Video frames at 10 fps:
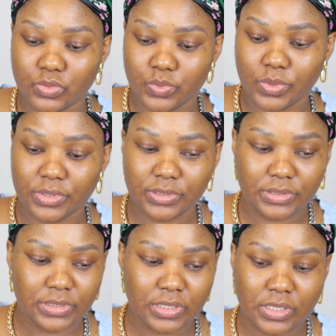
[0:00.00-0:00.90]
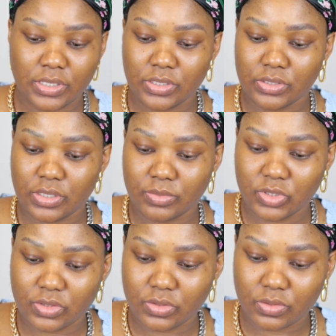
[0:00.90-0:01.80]
this one so I'm
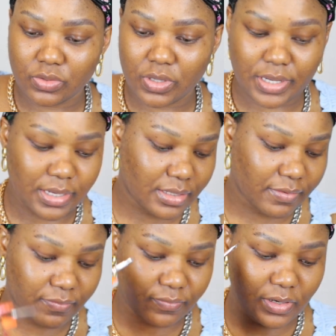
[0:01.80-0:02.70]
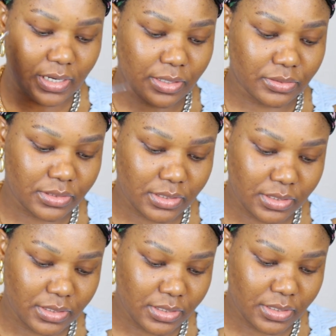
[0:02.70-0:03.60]
just gonna go ahead and fill out
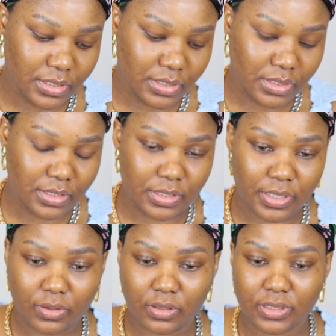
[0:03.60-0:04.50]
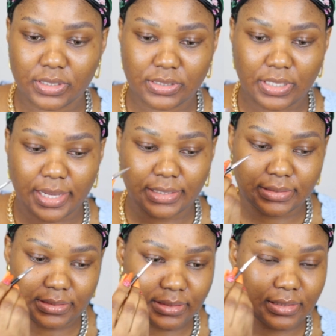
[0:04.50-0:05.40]
the other side.
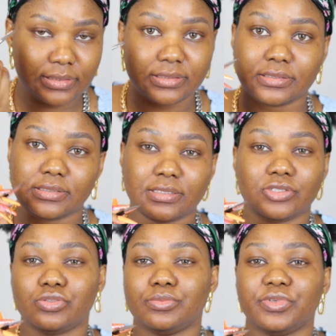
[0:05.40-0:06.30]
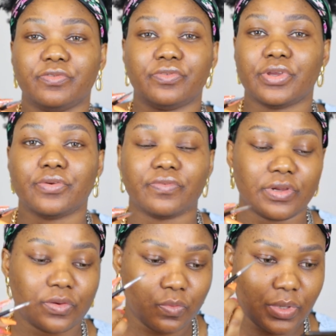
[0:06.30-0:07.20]
This should be very,
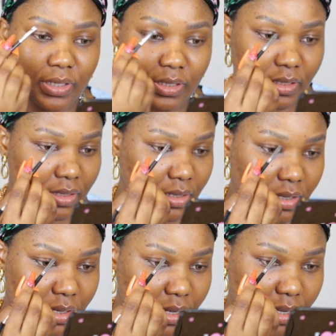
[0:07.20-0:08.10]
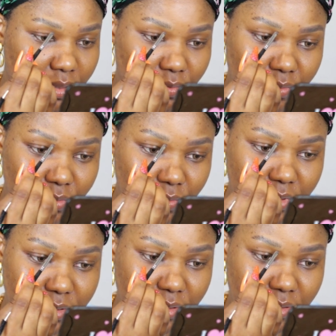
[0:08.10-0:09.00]
very quick. I don't want to
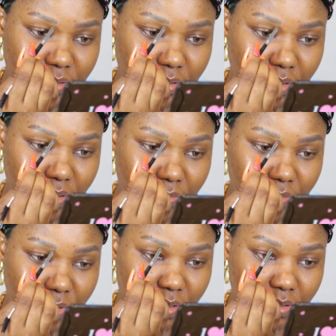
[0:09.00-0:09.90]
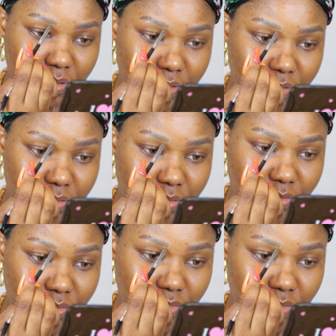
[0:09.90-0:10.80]
waste any time in this
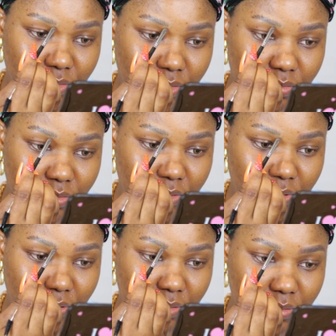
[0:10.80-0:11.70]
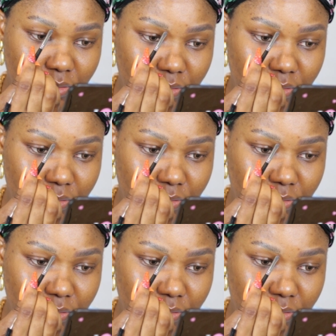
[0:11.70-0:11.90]
tutorial today.